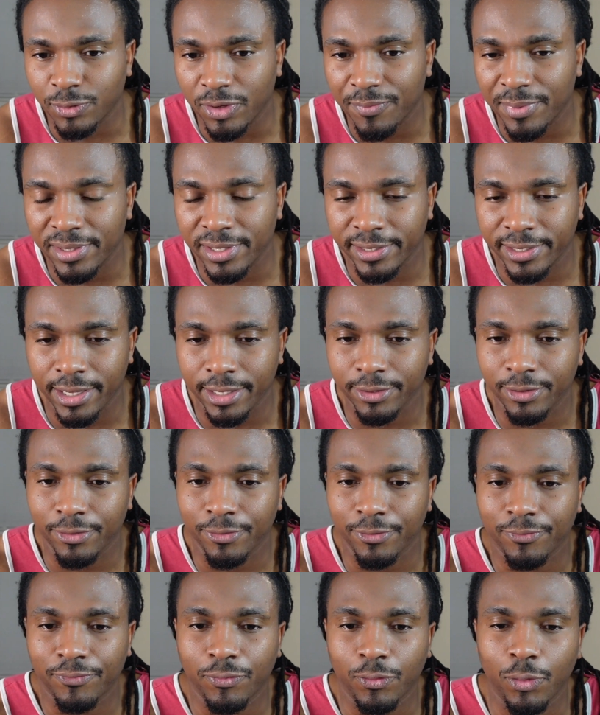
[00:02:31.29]
We've been
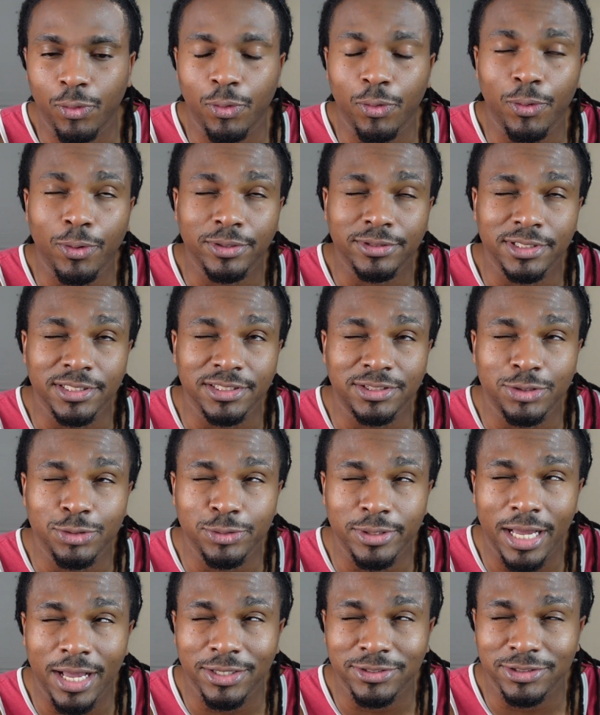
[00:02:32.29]
together for since
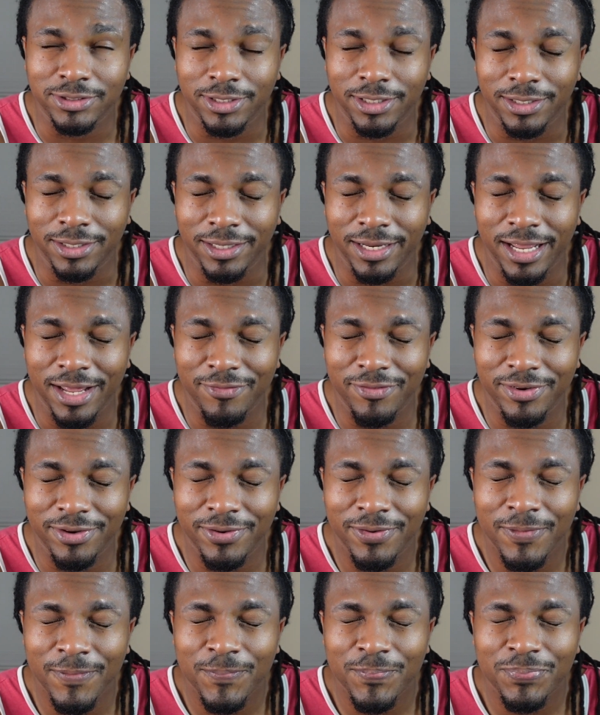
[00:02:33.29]

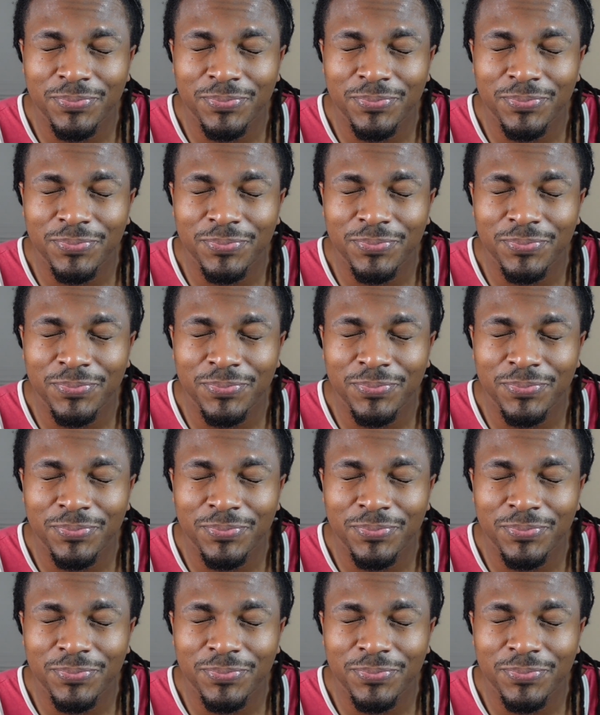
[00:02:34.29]
2011.